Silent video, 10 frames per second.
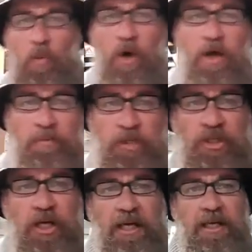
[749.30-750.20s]
what
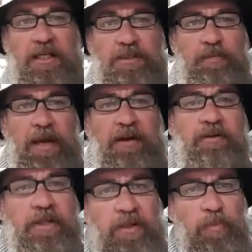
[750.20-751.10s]
machine is
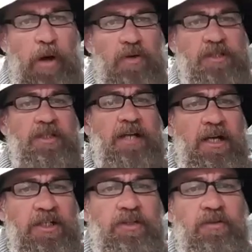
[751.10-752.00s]
better in the pulse
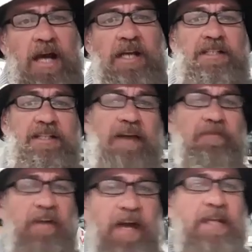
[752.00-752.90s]
induction range? They
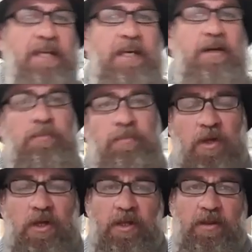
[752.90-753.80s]
fair dinkum
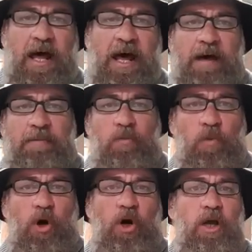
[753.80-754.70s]

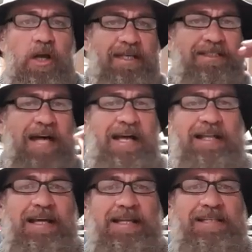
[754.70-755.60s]
work
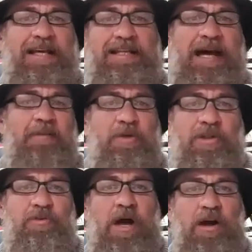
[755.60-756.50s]
exactly as they come on
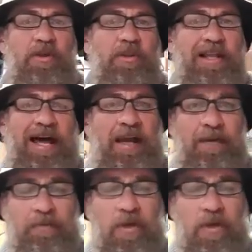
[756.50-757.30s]
the rung on the ladder.